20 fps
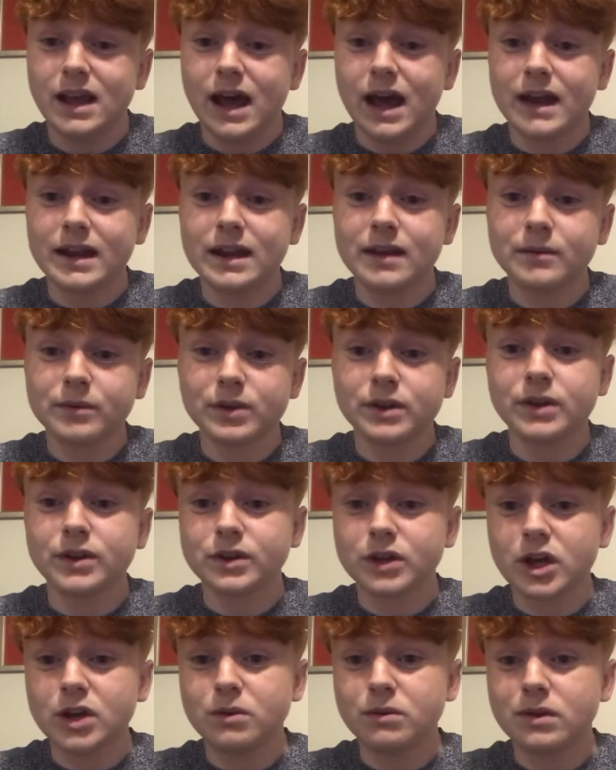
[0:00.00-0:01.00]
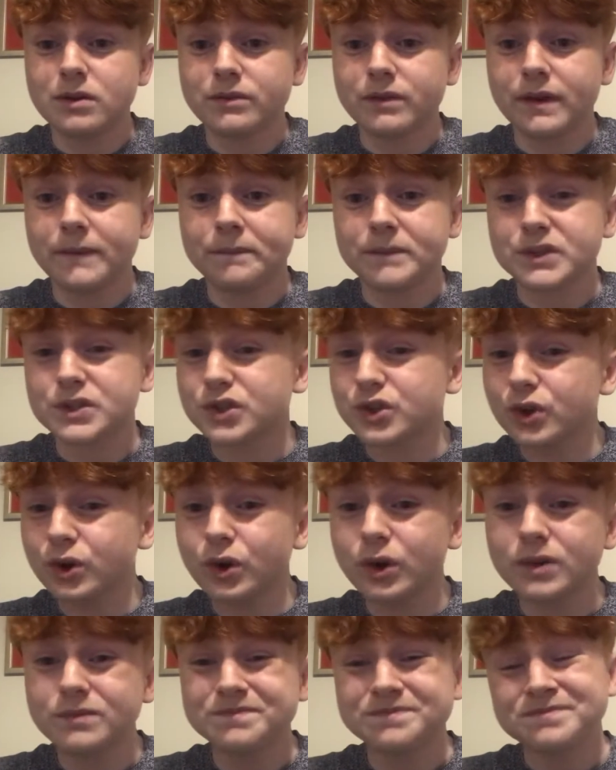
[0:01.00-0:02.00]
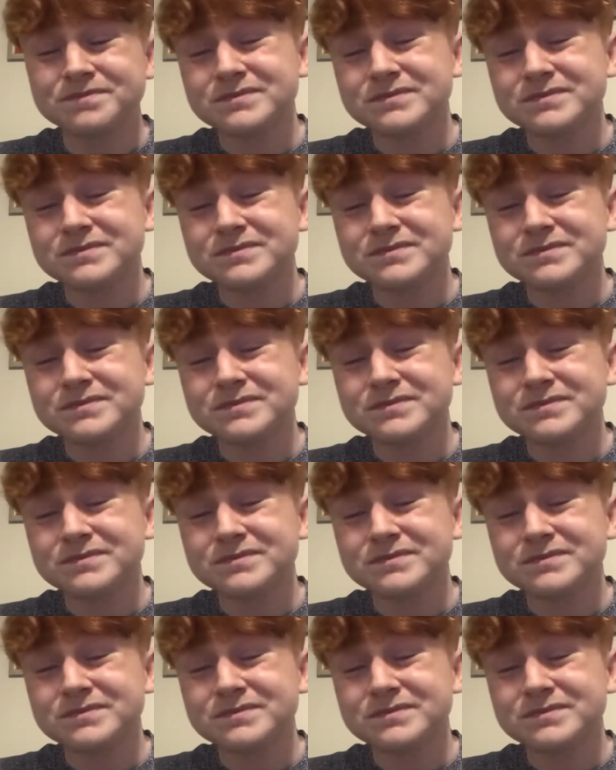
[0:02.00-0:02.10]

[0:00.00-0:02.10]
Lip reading: And then I'm going to go with Shaw.